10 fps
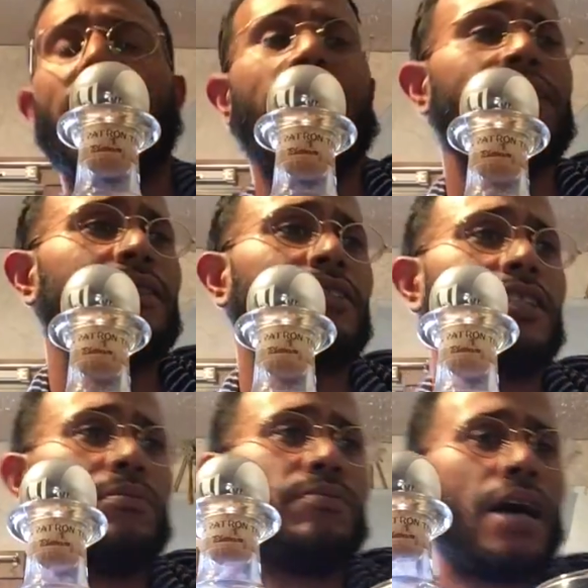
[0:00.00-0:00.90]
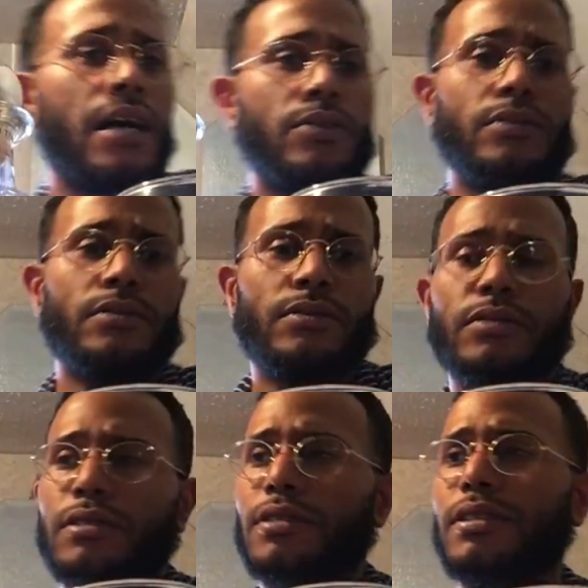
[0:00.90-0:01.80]
got the chip bottle
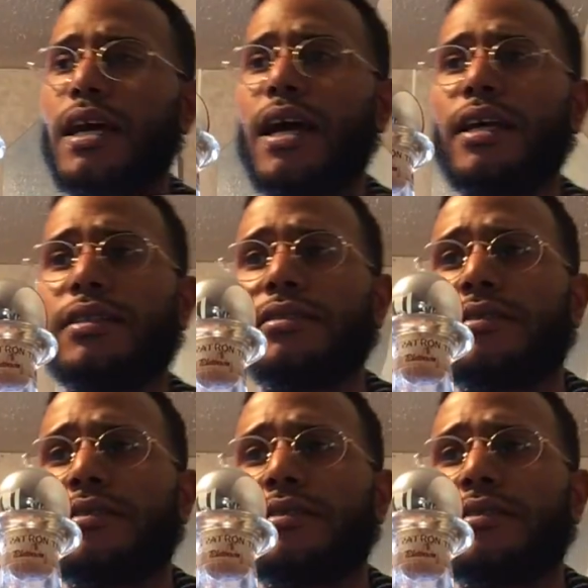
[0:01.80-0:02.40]
side.